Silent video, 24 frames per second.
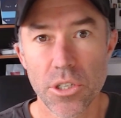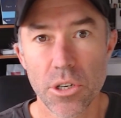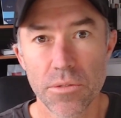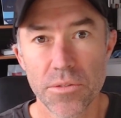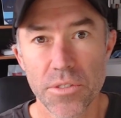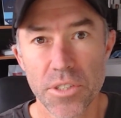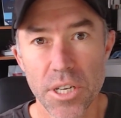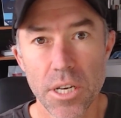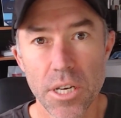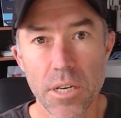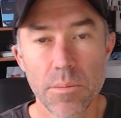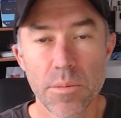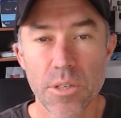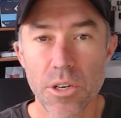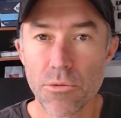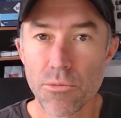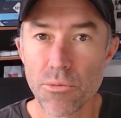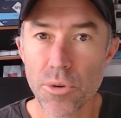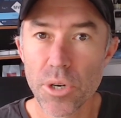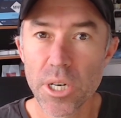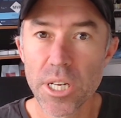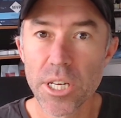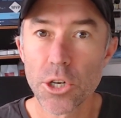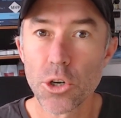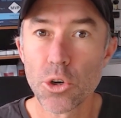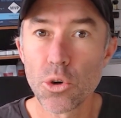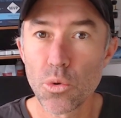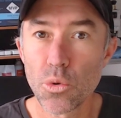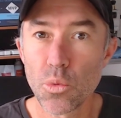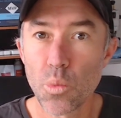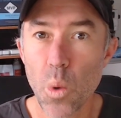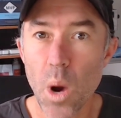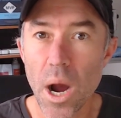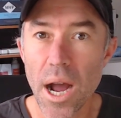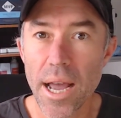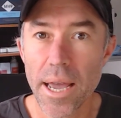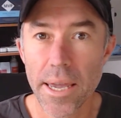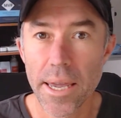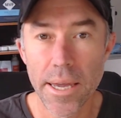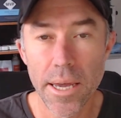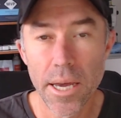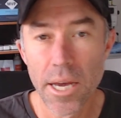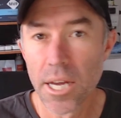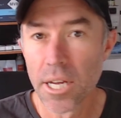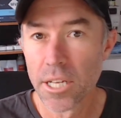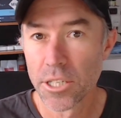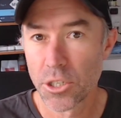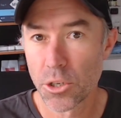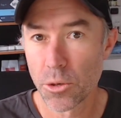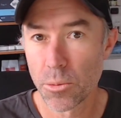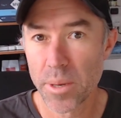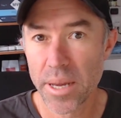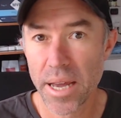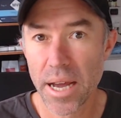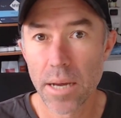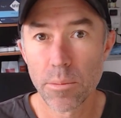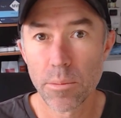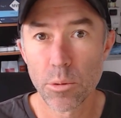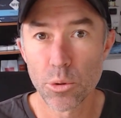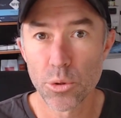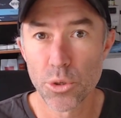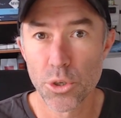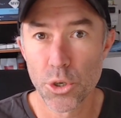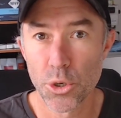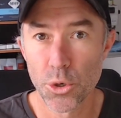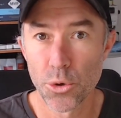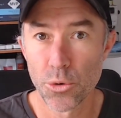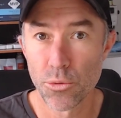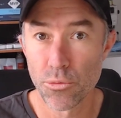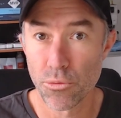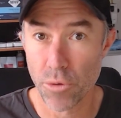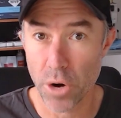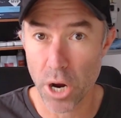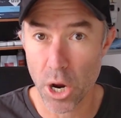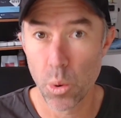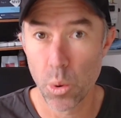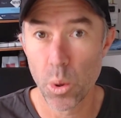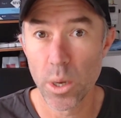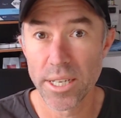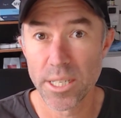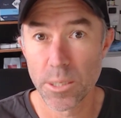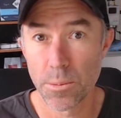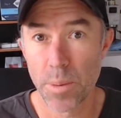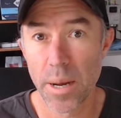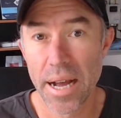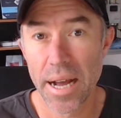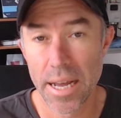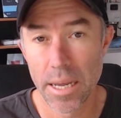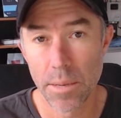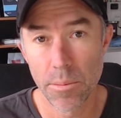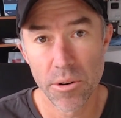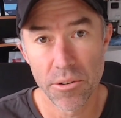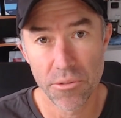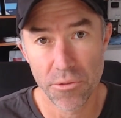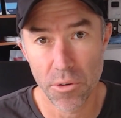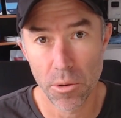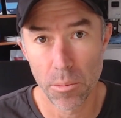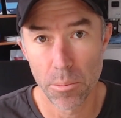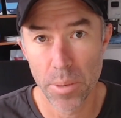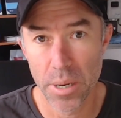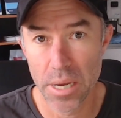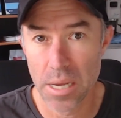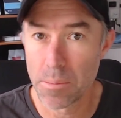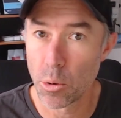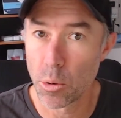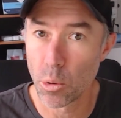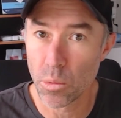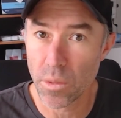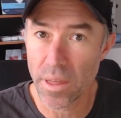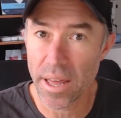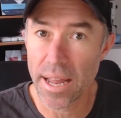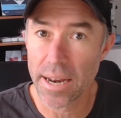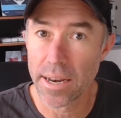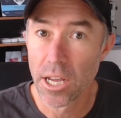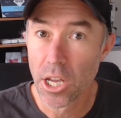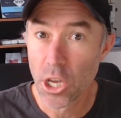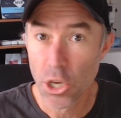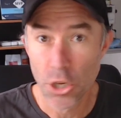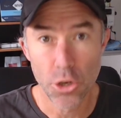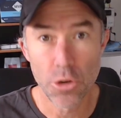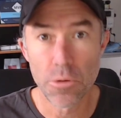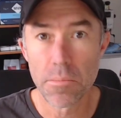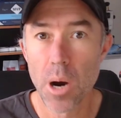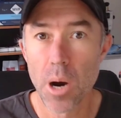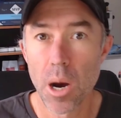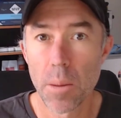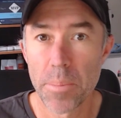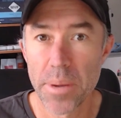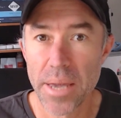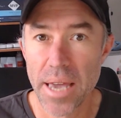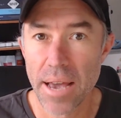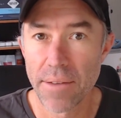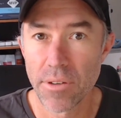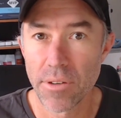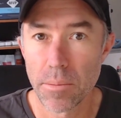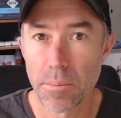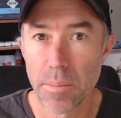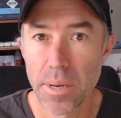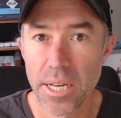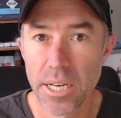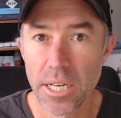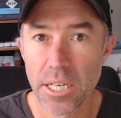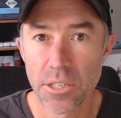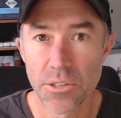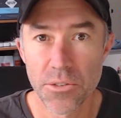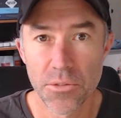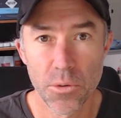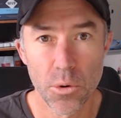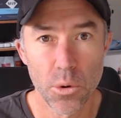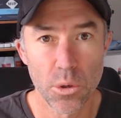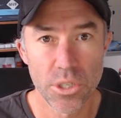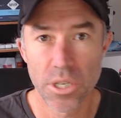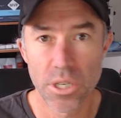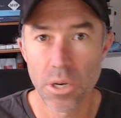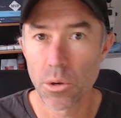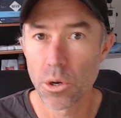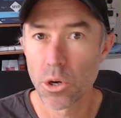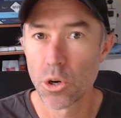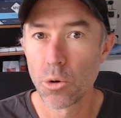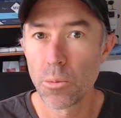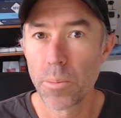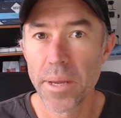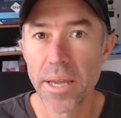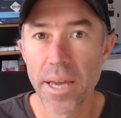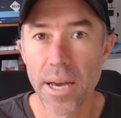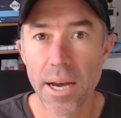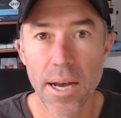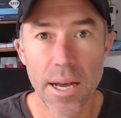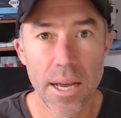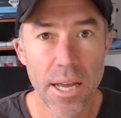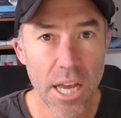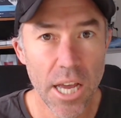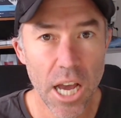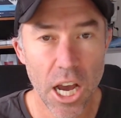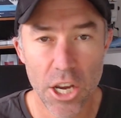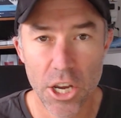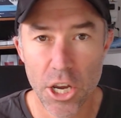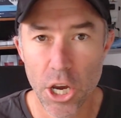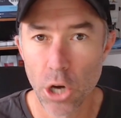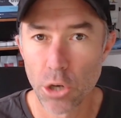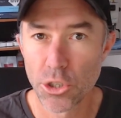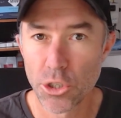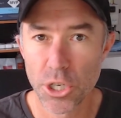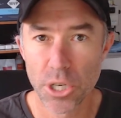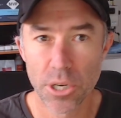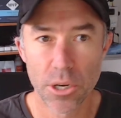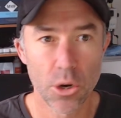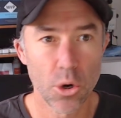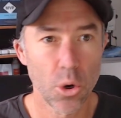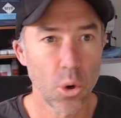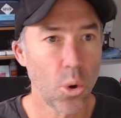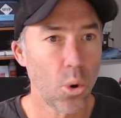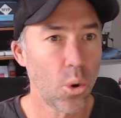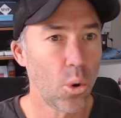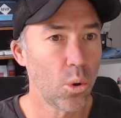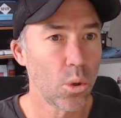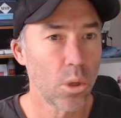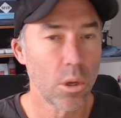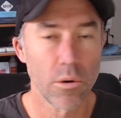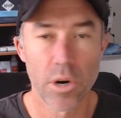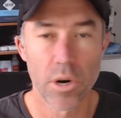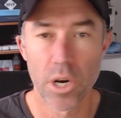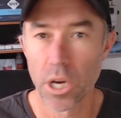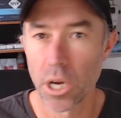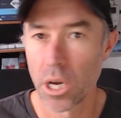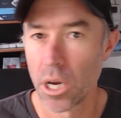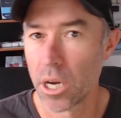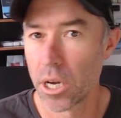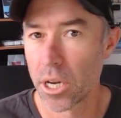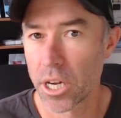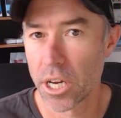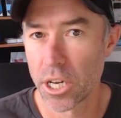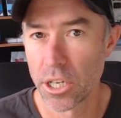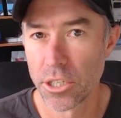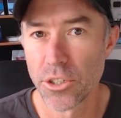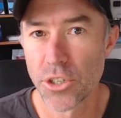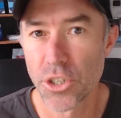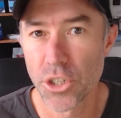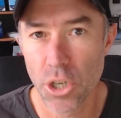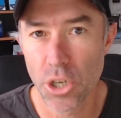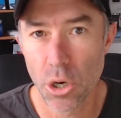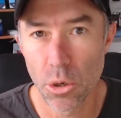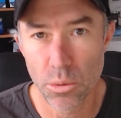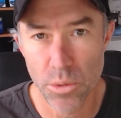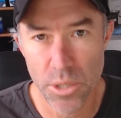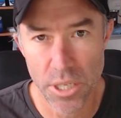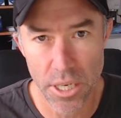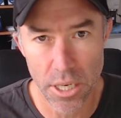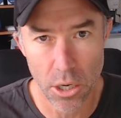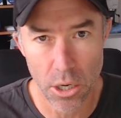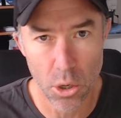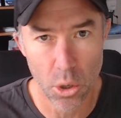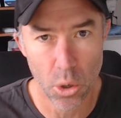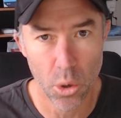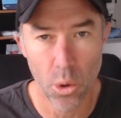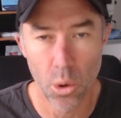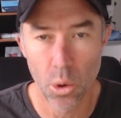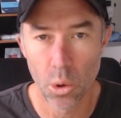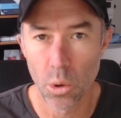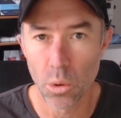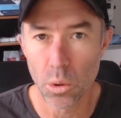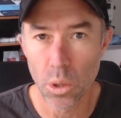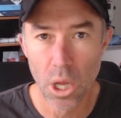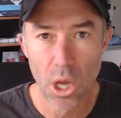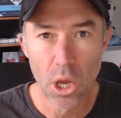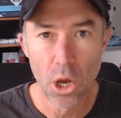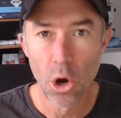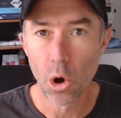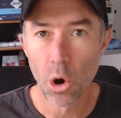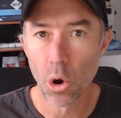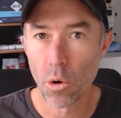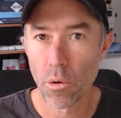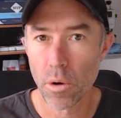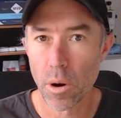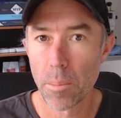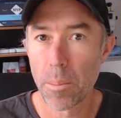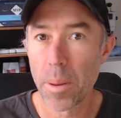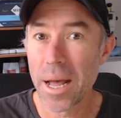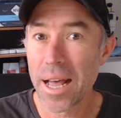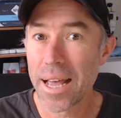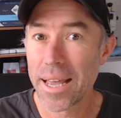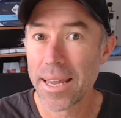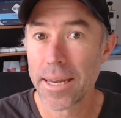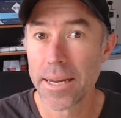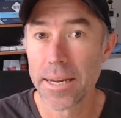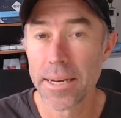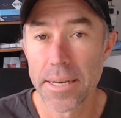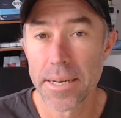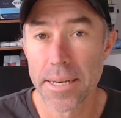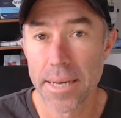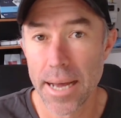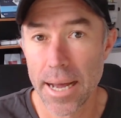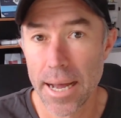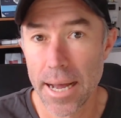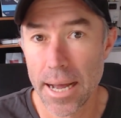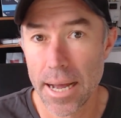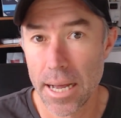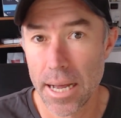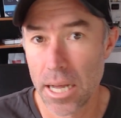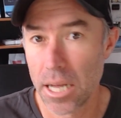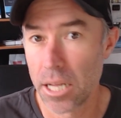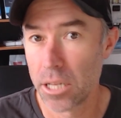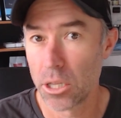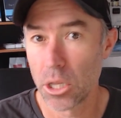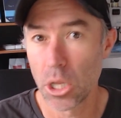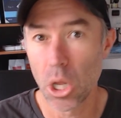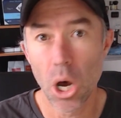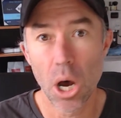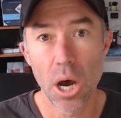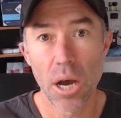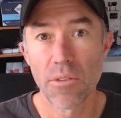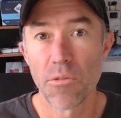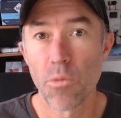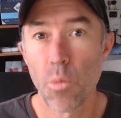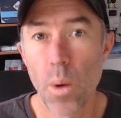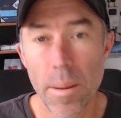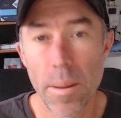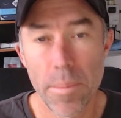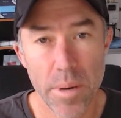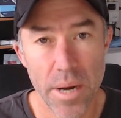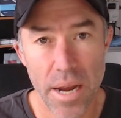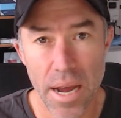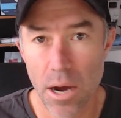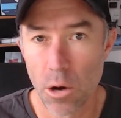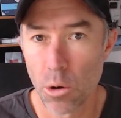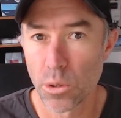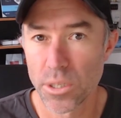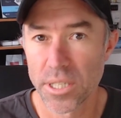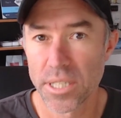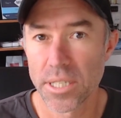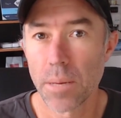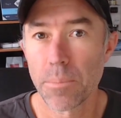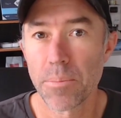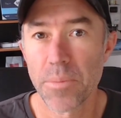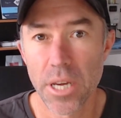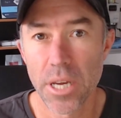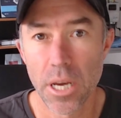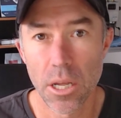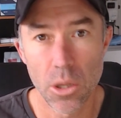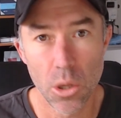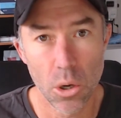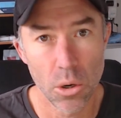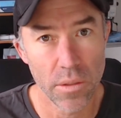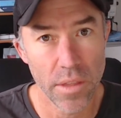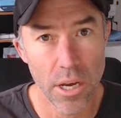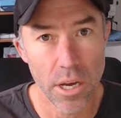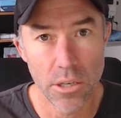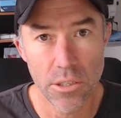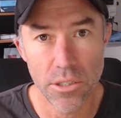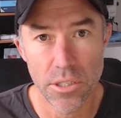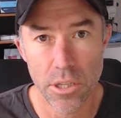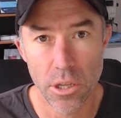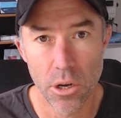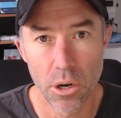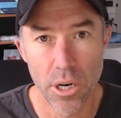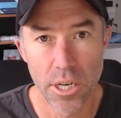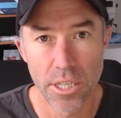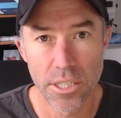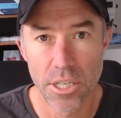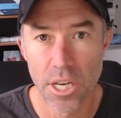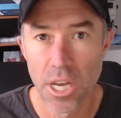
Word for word: Teams, a really good way to be able to request payment from people that you might be having meetings for. So it could be a coaching call or a consulting call or a paid live webinar or something along those lines.